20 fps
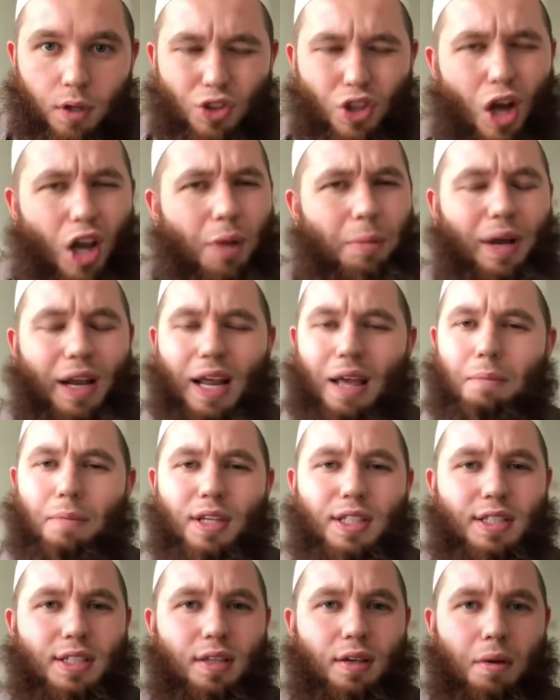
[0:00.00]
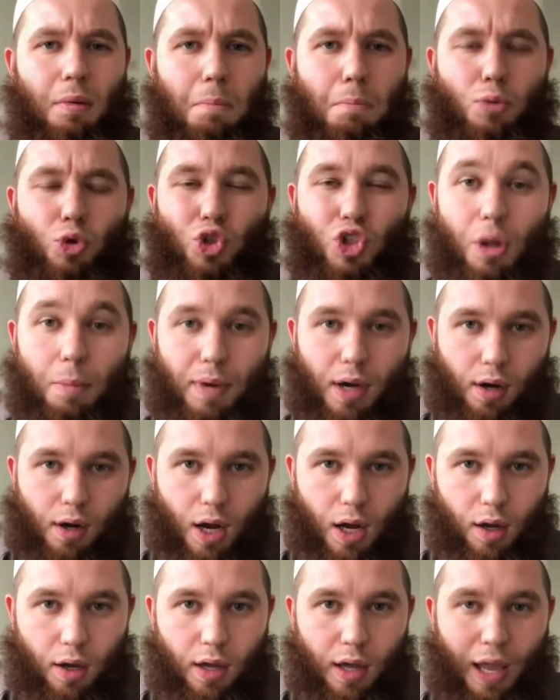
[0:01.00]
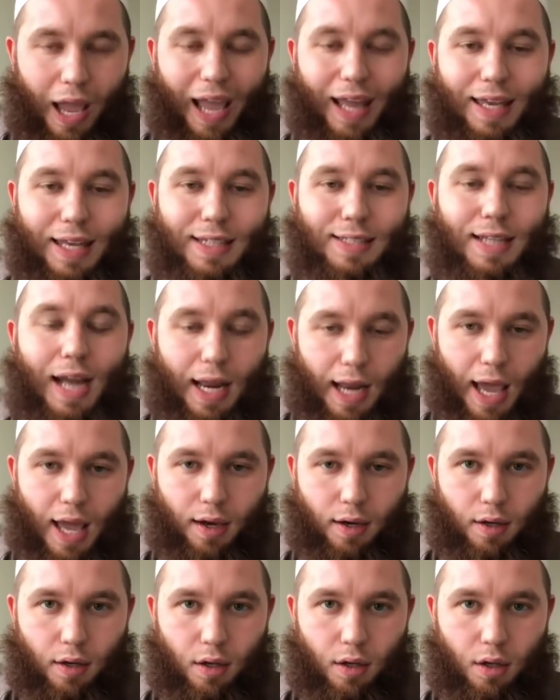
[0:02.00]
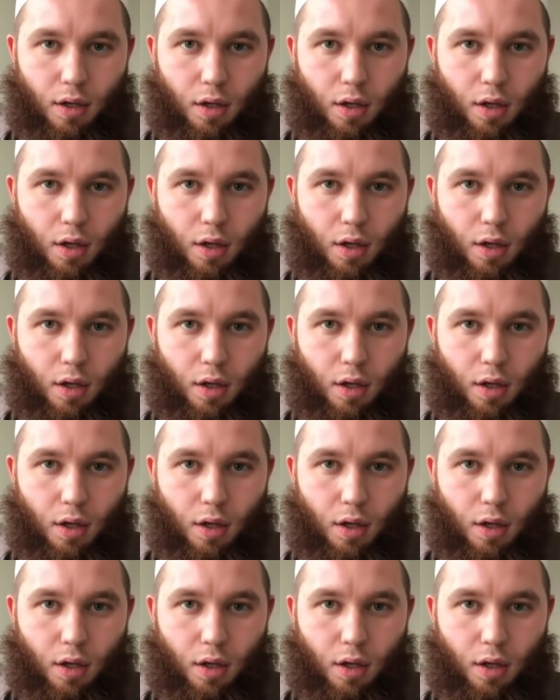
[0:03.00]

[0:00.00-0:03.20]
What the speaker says: Talib al-ilm is mustamirra. It does not end.